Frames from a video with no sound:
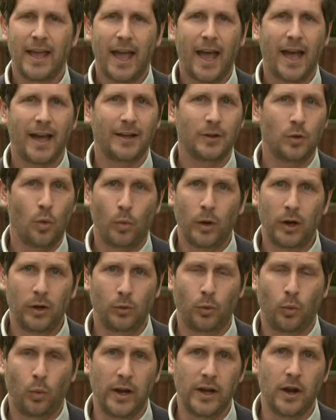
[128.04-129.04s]
Uh,
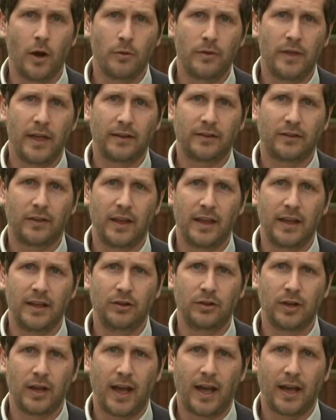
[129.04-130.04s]
well, we know that
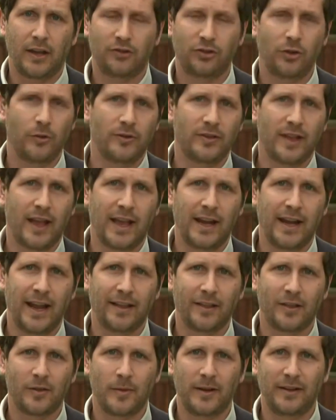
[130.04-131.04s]
the uh, Tuesday
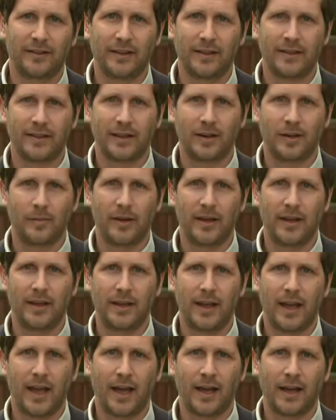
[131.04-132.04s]
announcement is going to
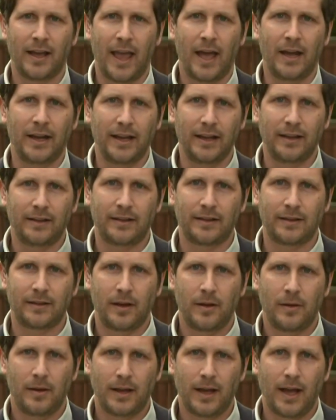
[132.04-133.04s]
be uh, our
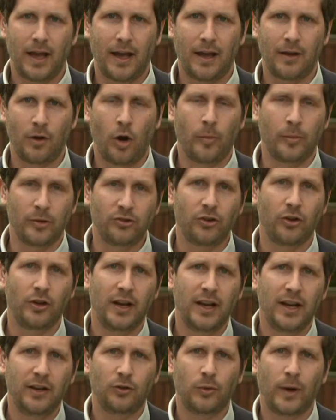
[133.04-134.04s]
next uh,
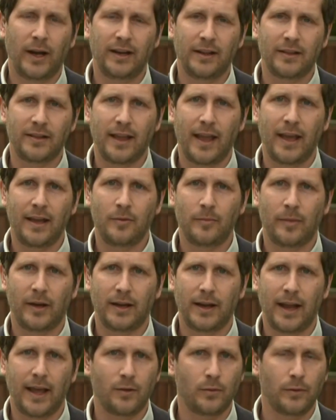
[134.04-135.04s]
opportunity to understand,
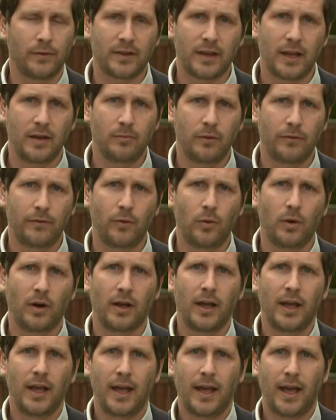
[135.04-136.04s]
but as we've seen
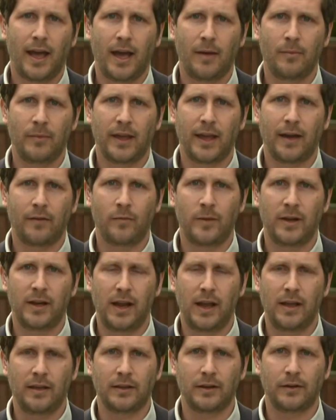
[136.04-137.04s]
before, um, the
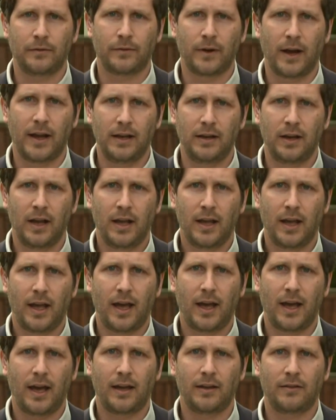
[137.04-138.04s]
government isn't afraid
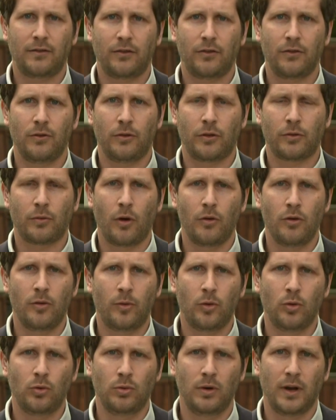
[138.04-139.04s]
uh, to throw the
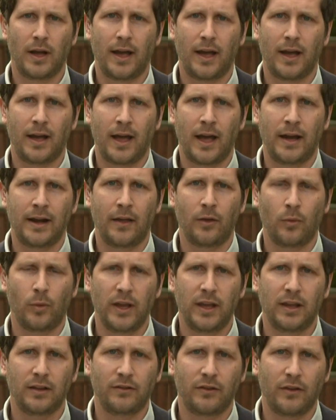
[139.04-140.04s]
ball uh, another
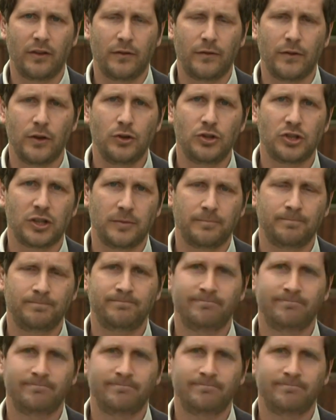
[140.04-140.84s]
week into the future.